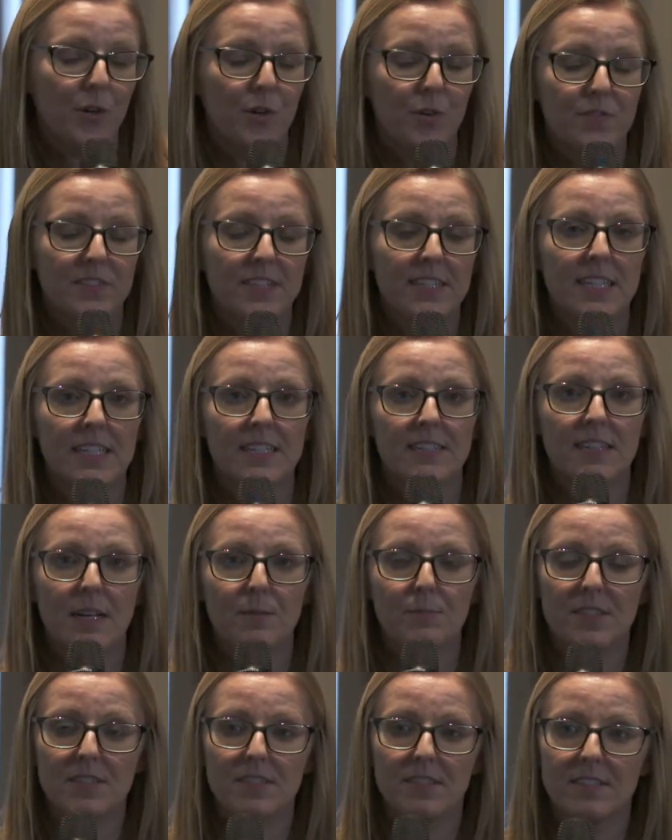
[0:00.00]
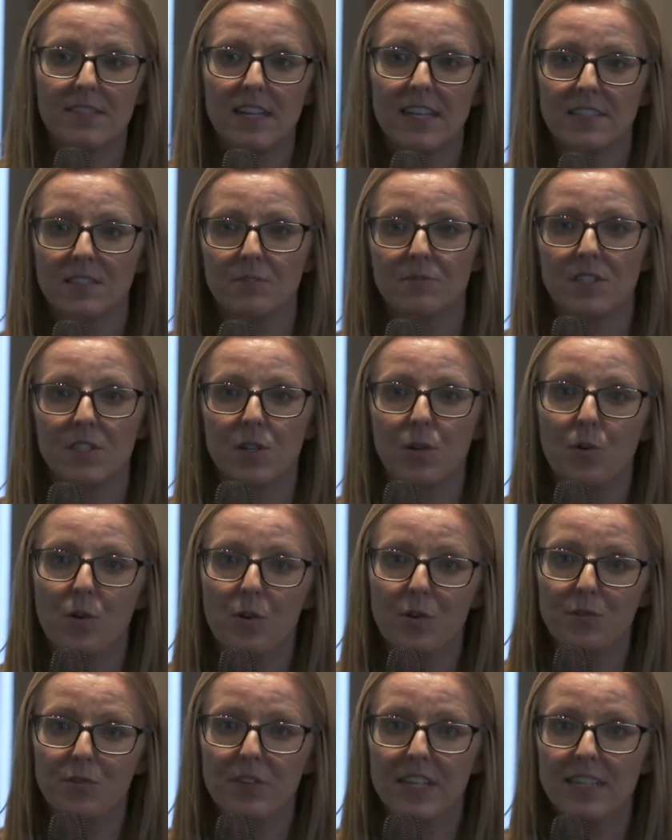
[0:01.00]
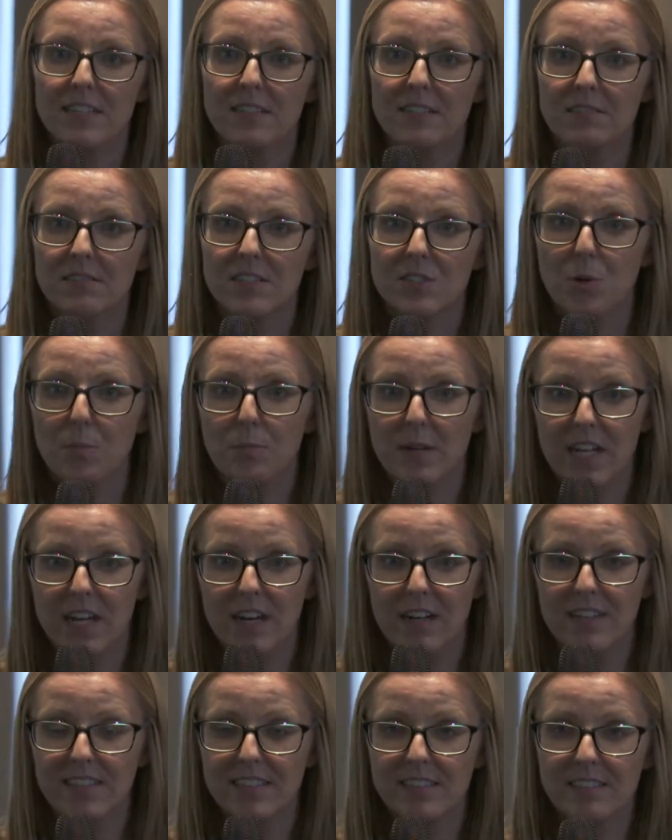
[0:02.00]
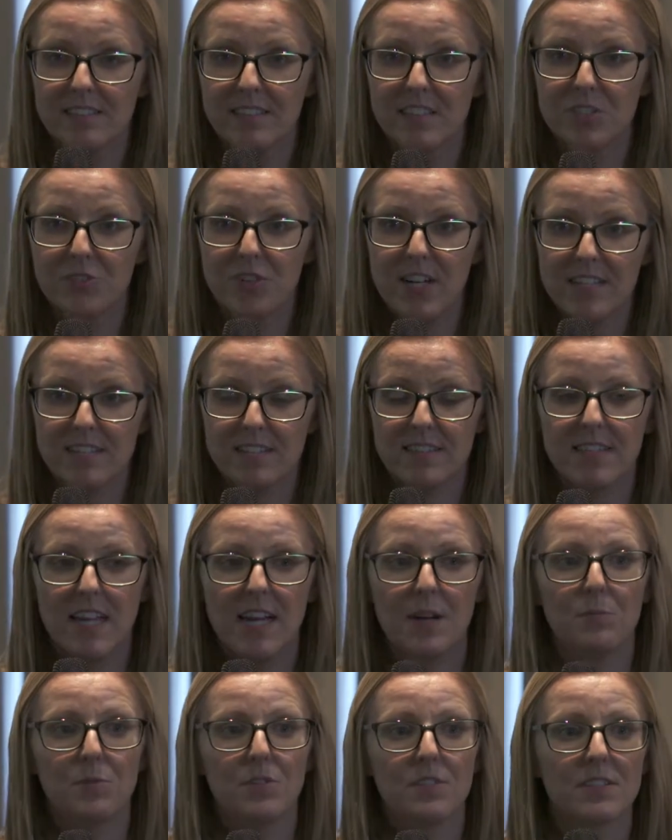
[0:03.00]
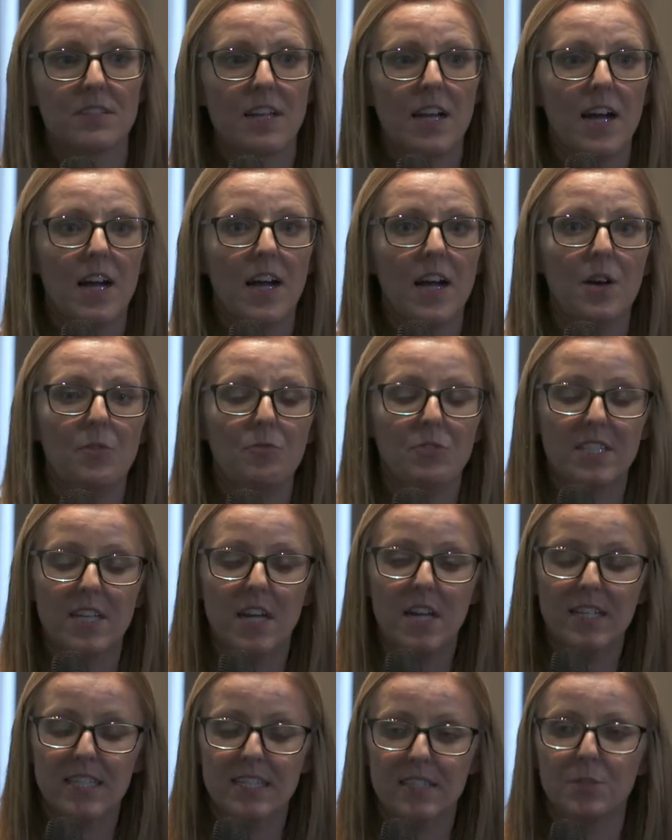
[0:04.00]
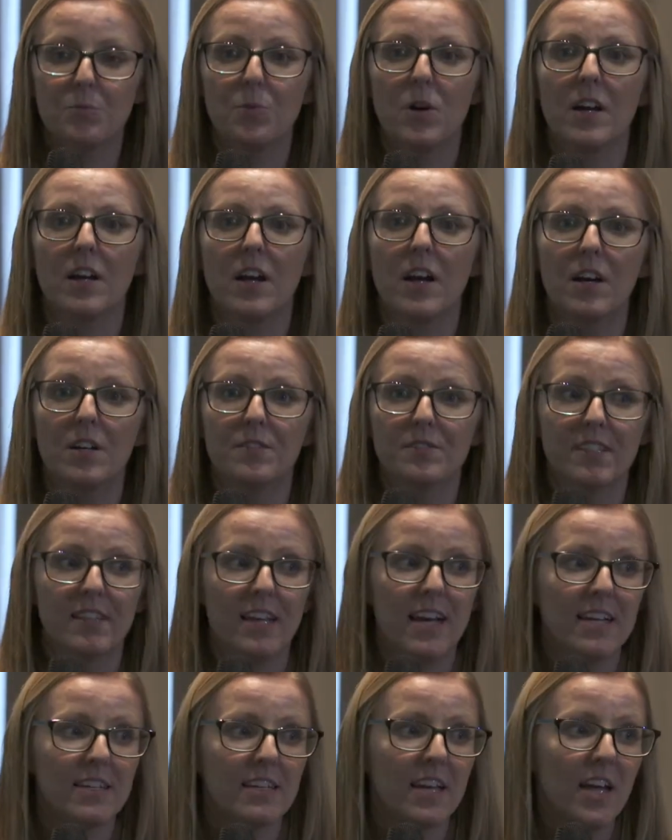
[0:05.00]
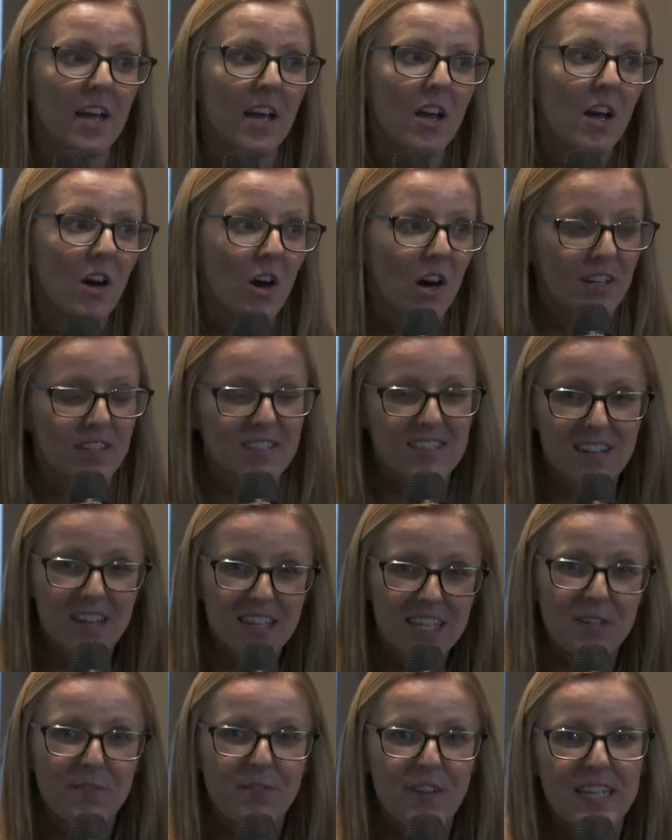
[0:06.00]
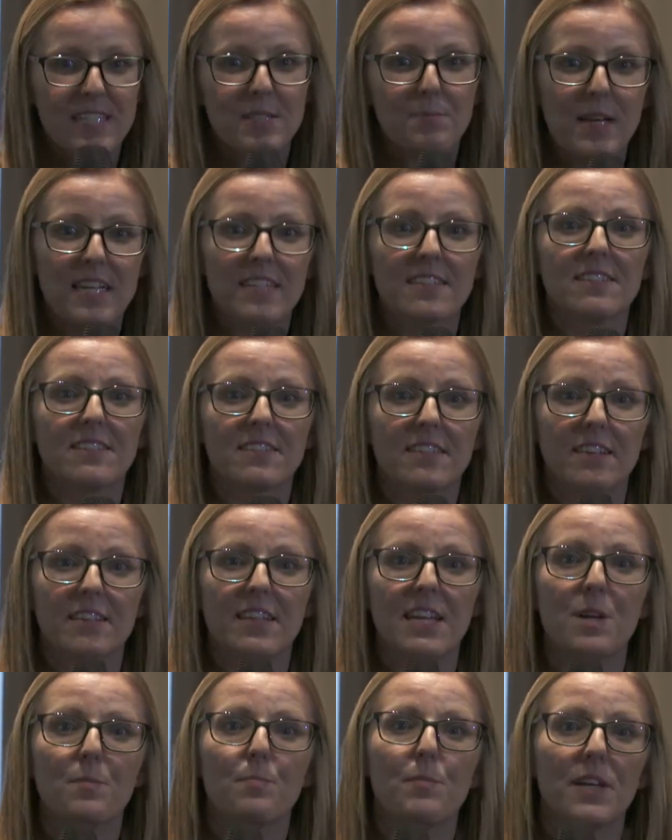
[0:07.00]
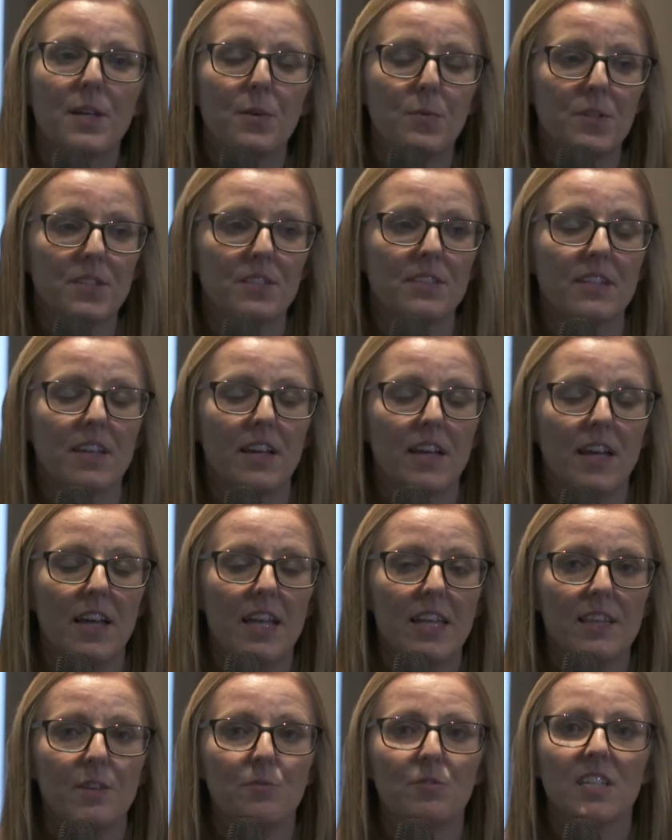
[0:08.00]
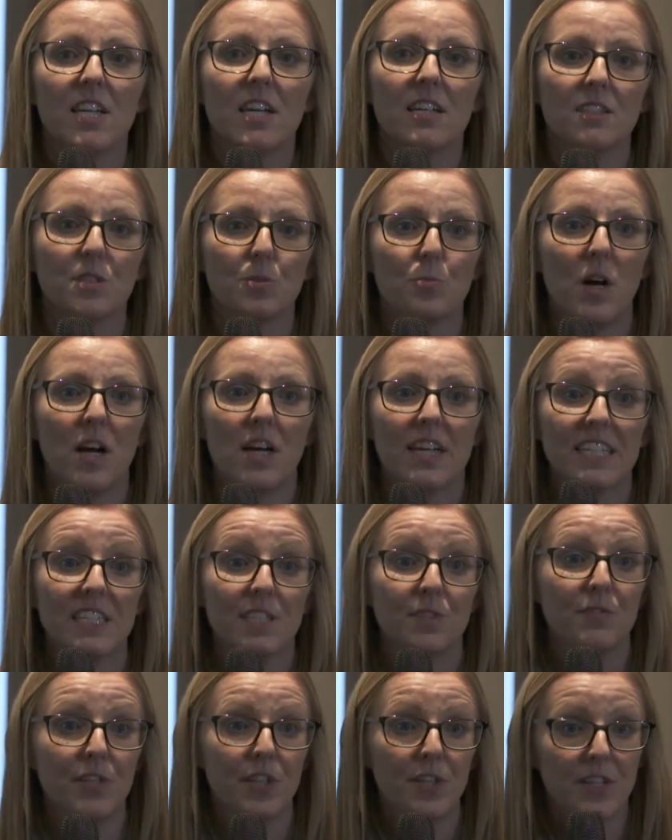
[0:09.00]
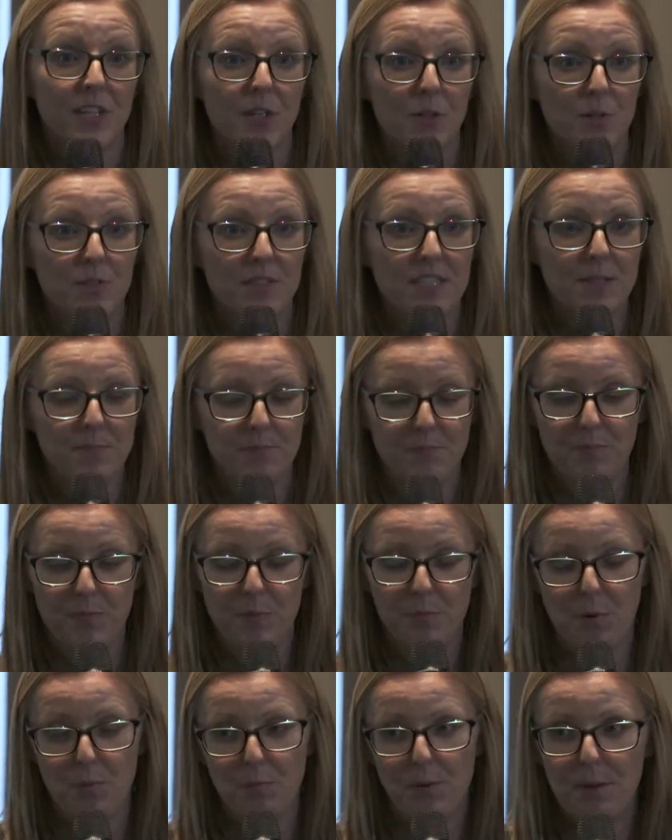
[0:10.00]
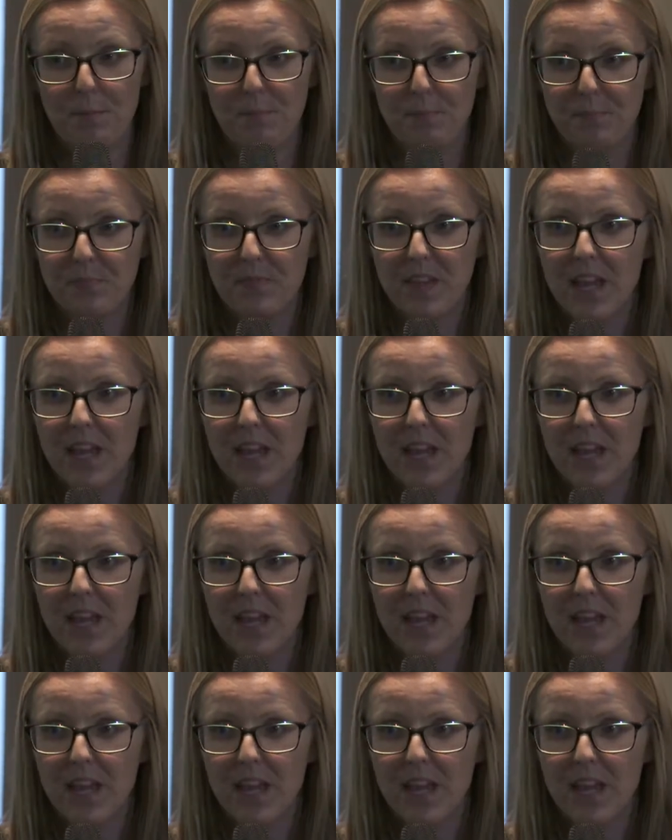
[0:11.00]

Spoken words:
of sickness absence as a result of insomnia and stress and was returning to work after that on a slightly phased basis, I think, but it was the return to work interview that caused him the problem.